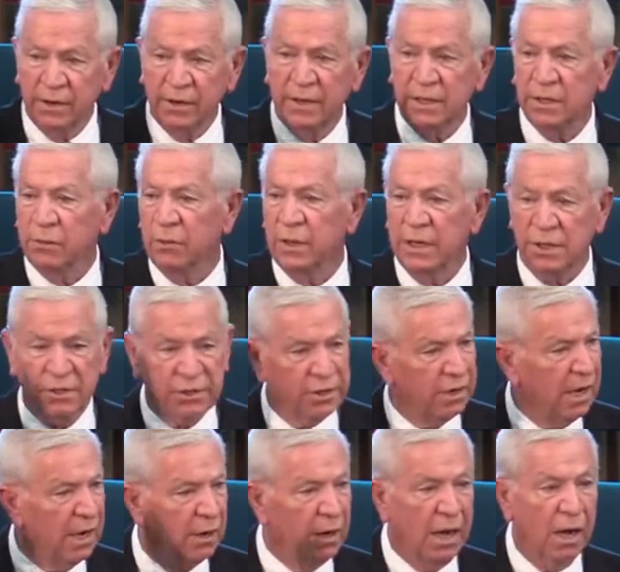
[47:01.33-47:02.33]
at the register.
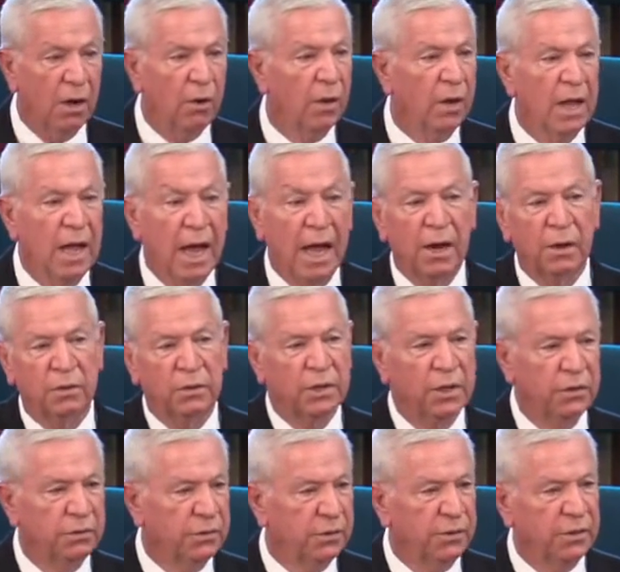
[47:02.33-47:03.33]
I, I, I don't go
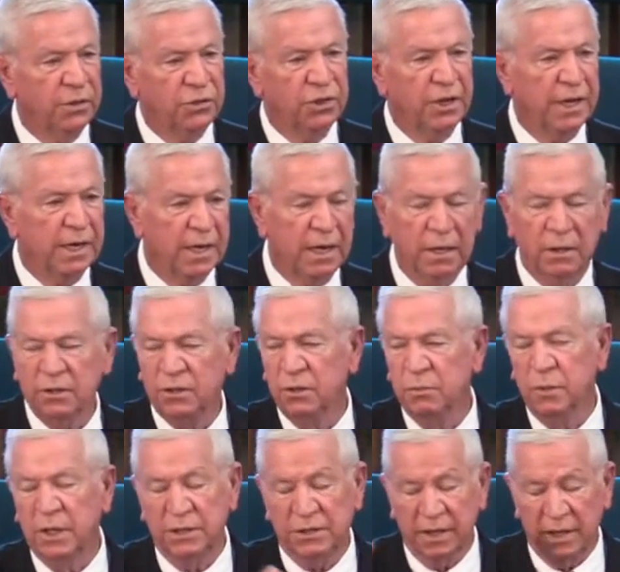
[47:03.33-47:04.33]
through the checkout too
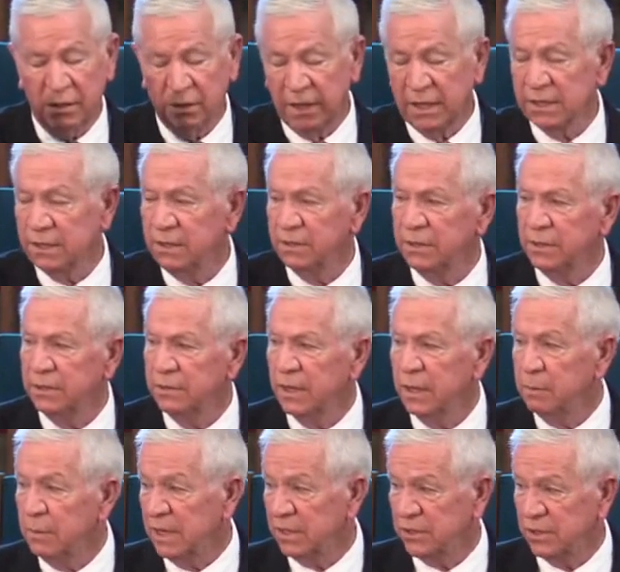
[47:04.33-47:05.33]
much. I don't like to do that
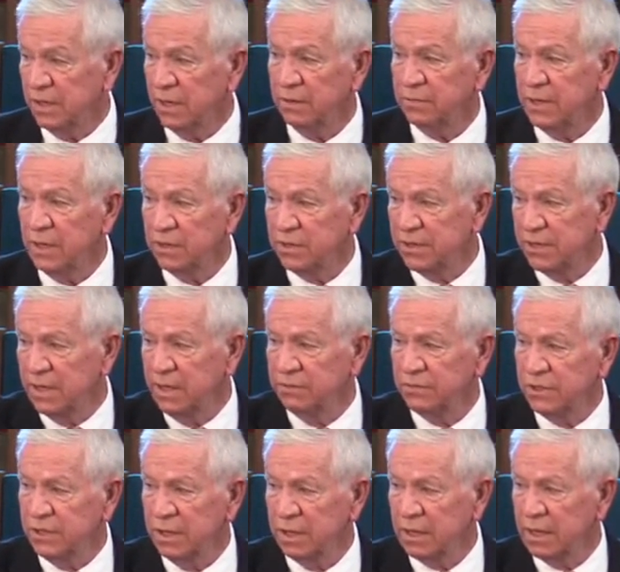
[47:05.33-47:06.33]
myself, that self
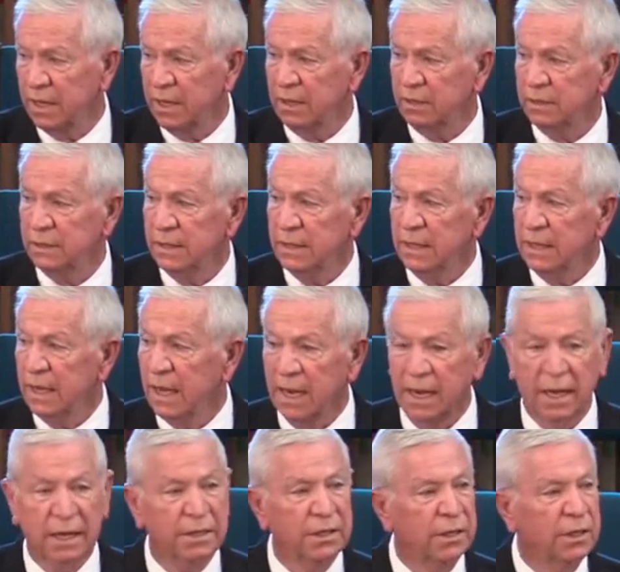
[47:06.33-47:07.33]
checkout. I
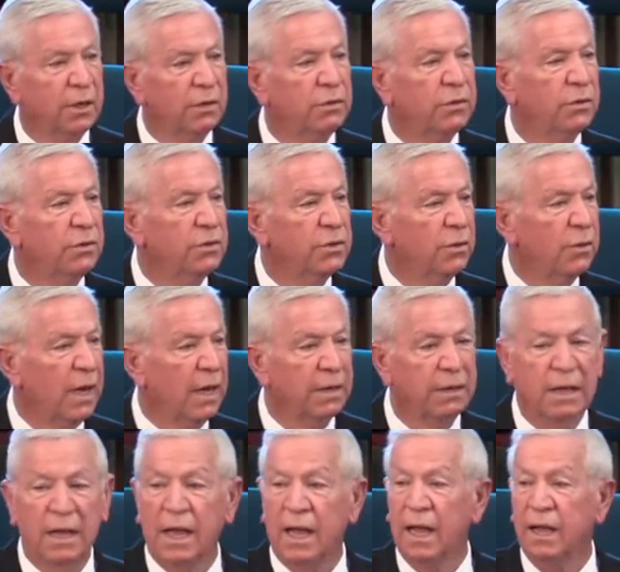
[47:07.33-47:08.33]
like to go through so I, can,
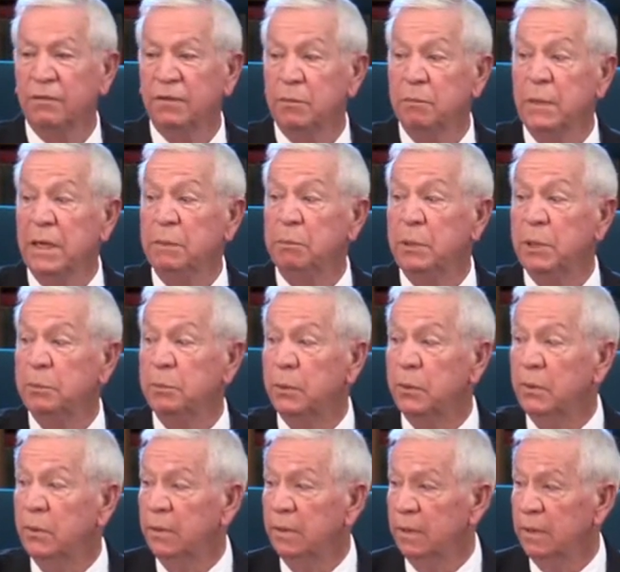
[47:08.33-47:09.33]
I have to meet people.
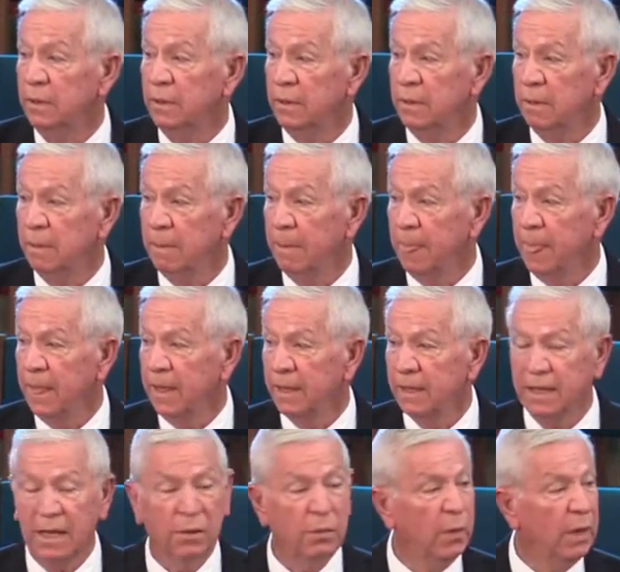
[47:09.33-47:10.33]

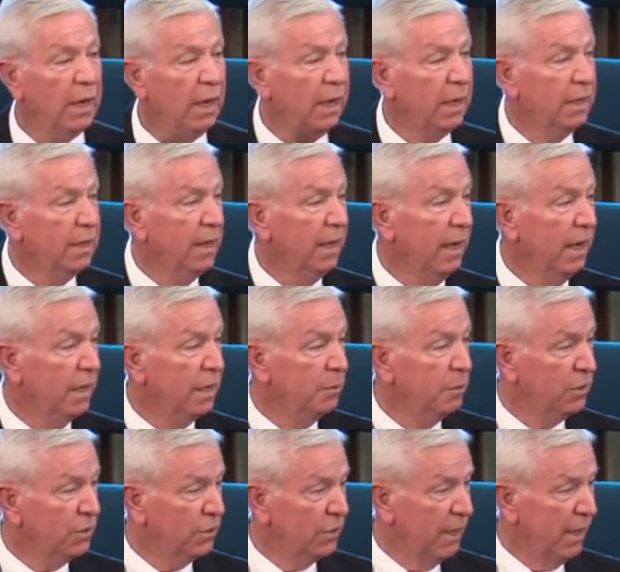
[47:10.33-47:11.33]
That way I can hand them
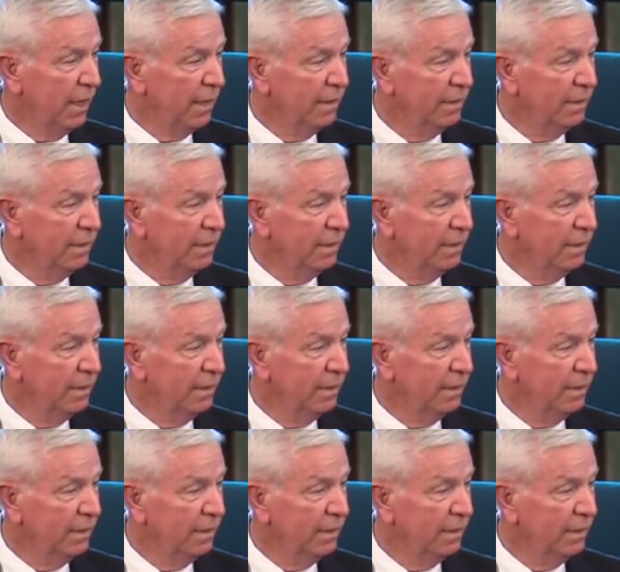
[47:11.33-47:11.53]
a tract.